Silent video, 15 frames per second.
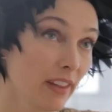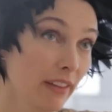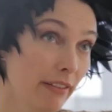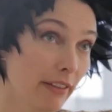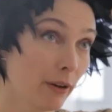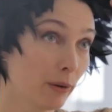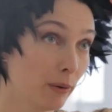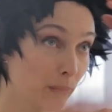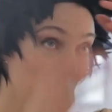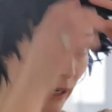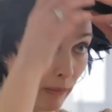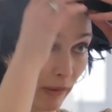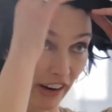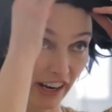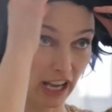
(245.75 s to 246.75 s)
So what
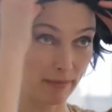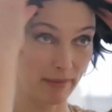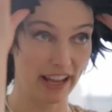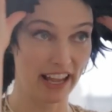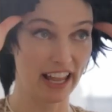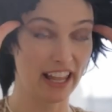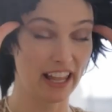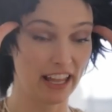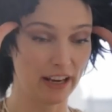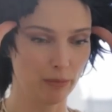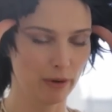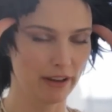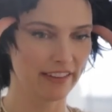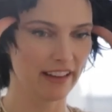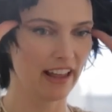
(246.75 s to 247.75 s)
I'm wearing on my
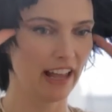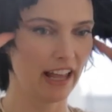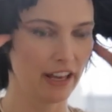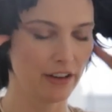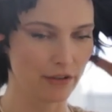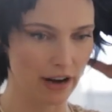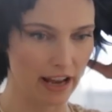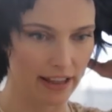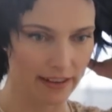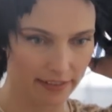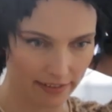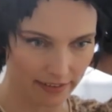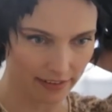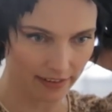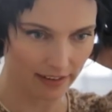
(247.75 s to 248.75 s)
head was a
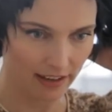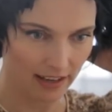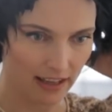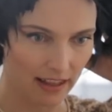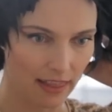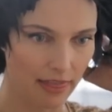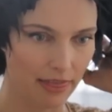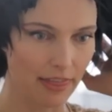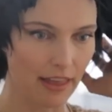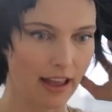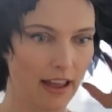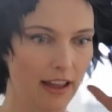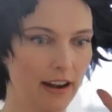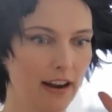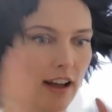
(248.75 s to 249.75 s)
headdress
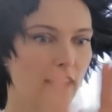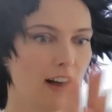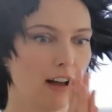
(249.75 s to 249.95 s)
that